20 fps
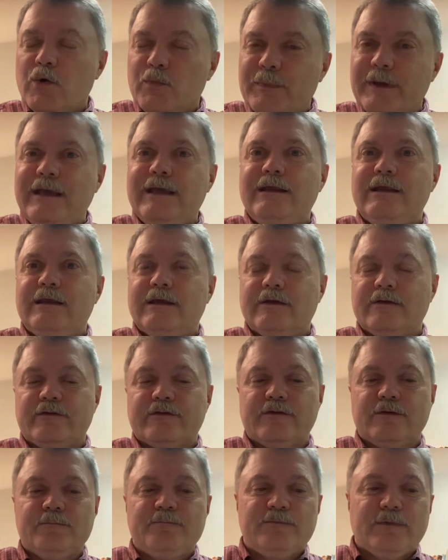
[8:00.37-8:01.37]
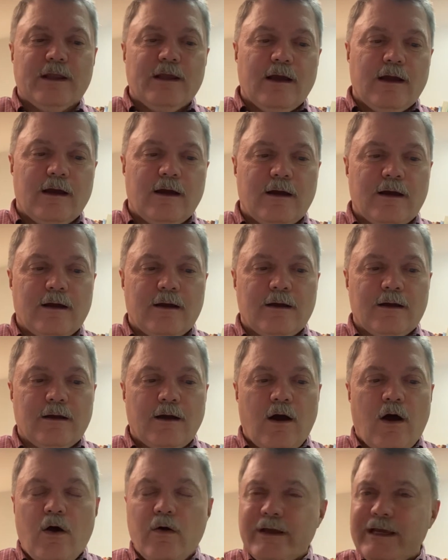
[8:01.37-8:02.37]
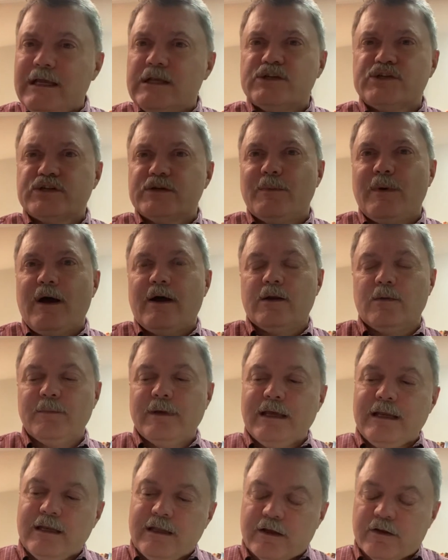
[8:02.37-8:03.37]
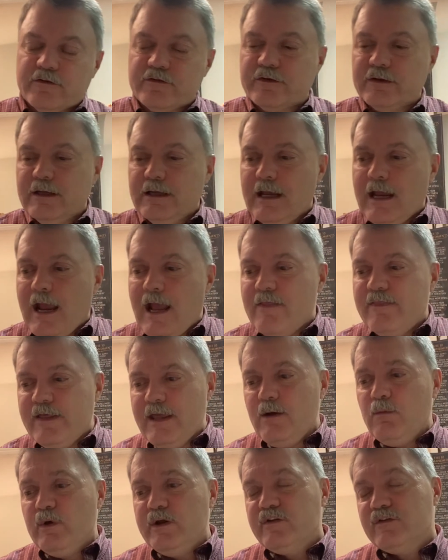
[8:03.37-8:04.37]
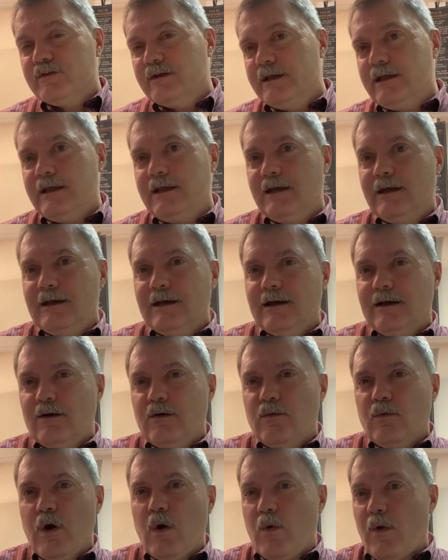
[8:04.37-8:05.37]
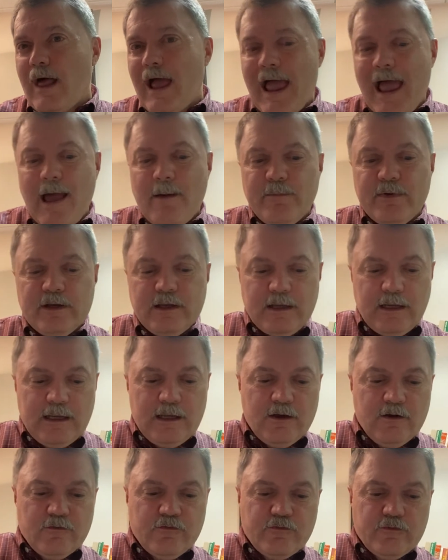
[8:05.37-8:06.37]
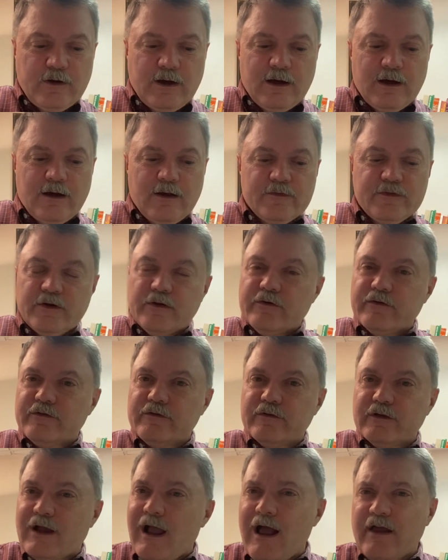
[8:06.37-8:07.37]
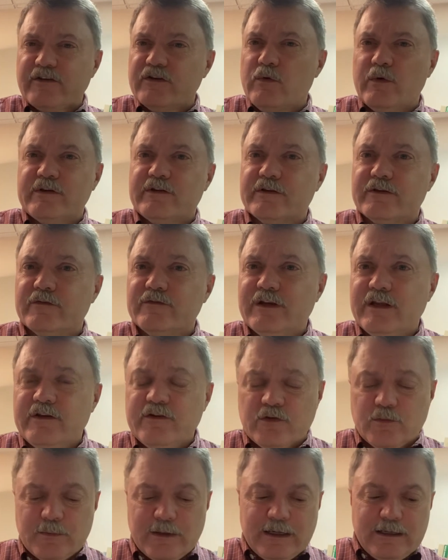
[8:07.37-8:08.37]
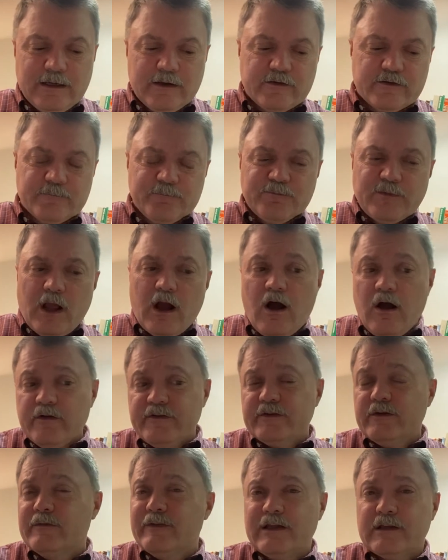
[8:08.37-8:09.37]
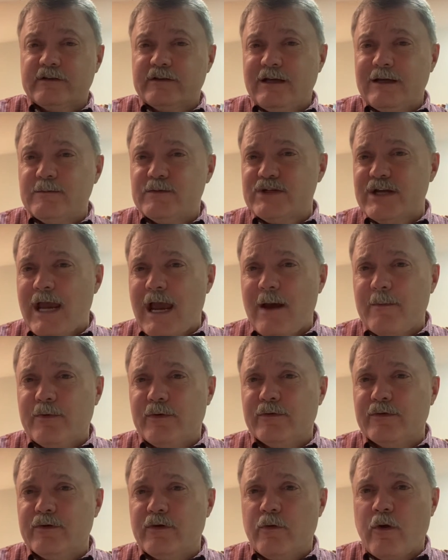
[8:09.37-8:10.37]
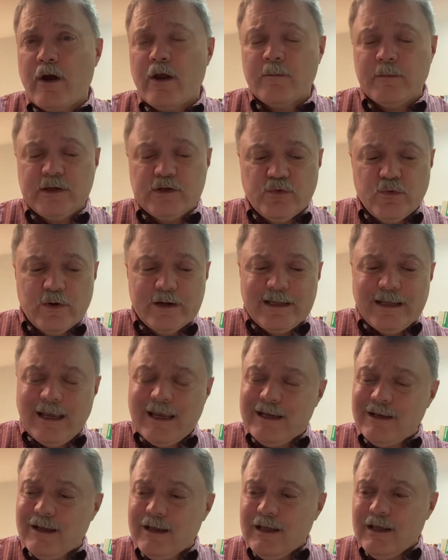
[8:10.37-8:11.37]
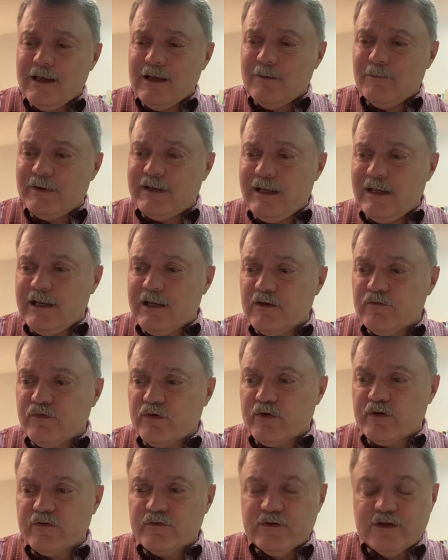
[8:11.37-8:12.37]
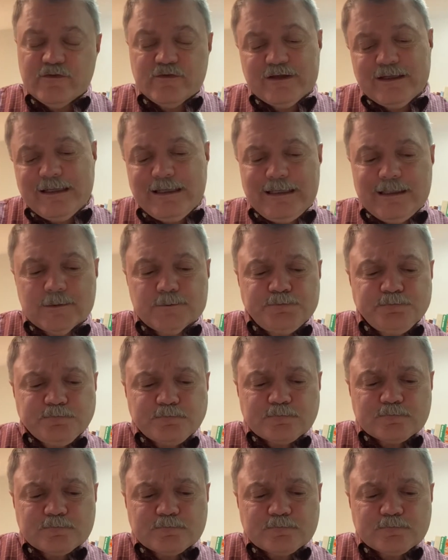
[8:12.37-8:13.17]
obedience. All hinged upon obedience. And then we see what will happen if there's the consequences of disobedience. Also in that same chapter, Deuteronomy 28, beginning in verse 15,